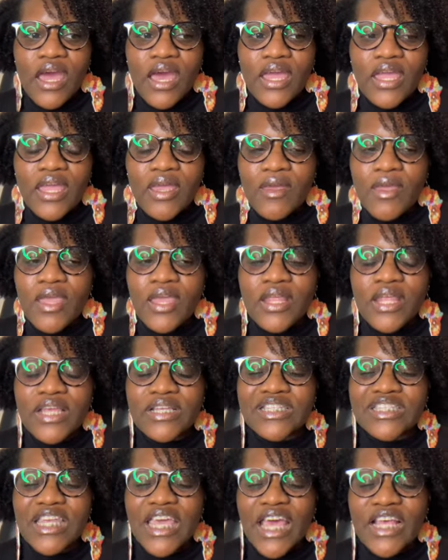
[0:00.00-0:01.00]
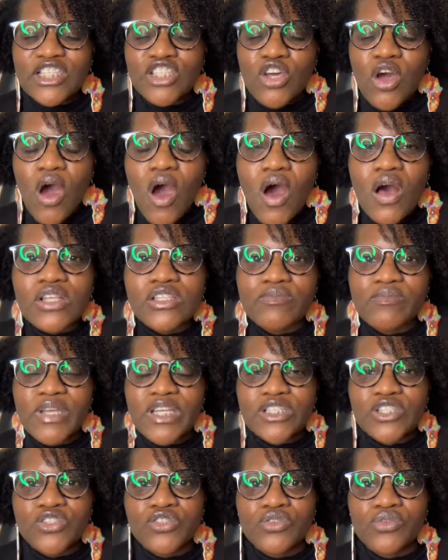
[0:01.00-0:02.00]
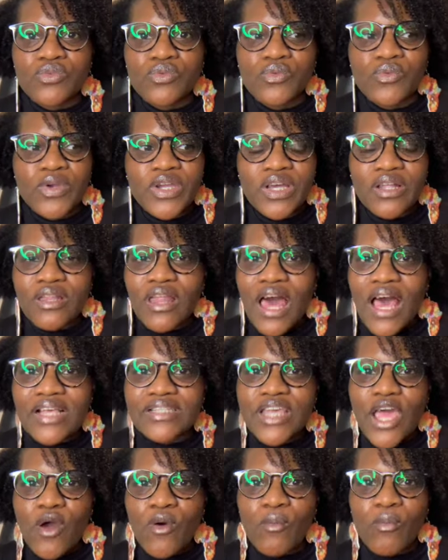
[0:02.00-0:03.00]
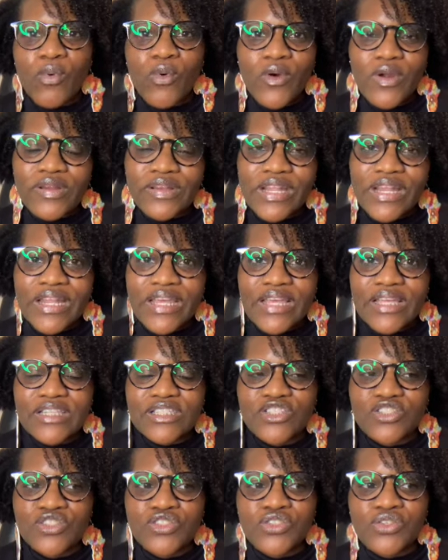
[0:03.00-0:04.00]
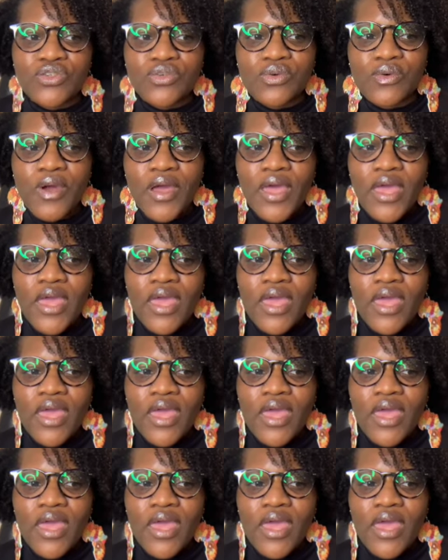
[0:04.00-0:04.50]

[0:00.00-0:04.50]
it has caused me to realize how important it is to